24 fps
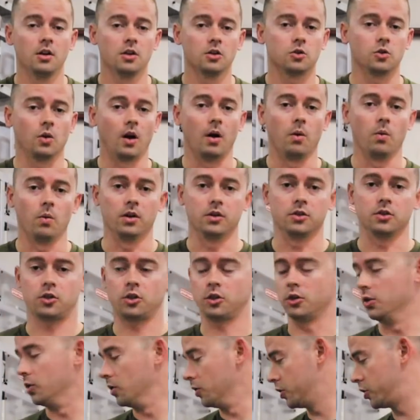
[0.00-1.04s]
So I want
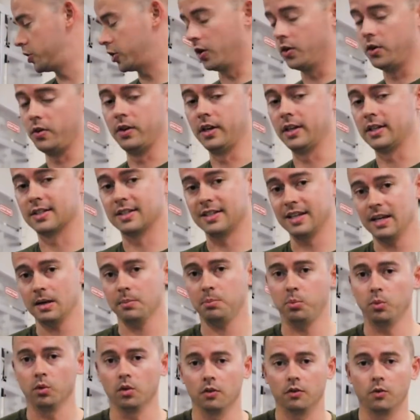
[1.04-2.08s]
to show you an
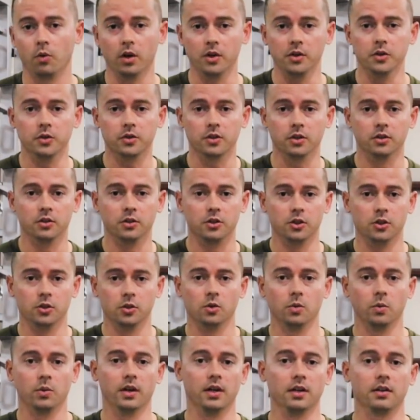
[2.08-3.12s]
example of what you can
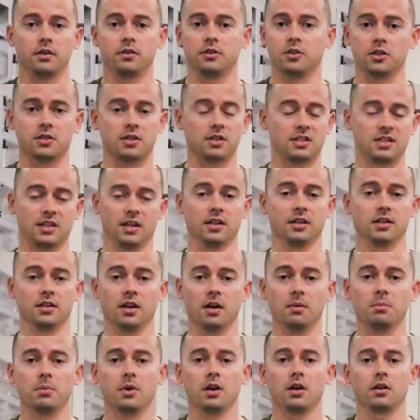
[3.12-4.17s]
do with just a set of
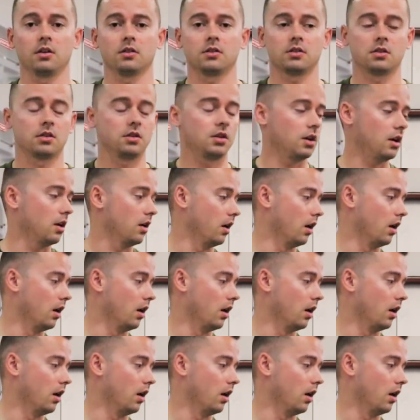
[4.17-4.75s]
dumbbells